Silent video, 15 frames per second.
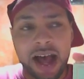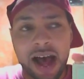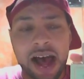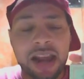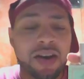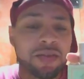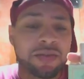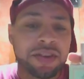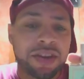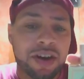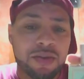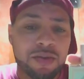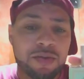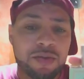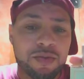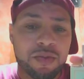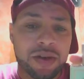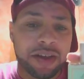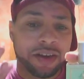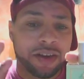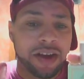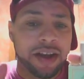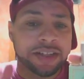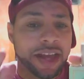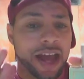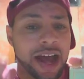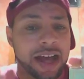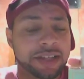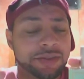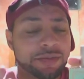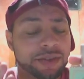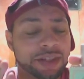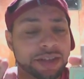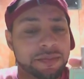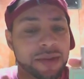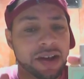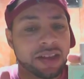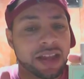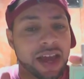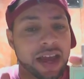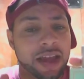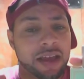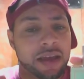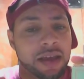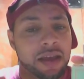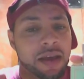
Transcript: I don't know what crushed ice would smell like,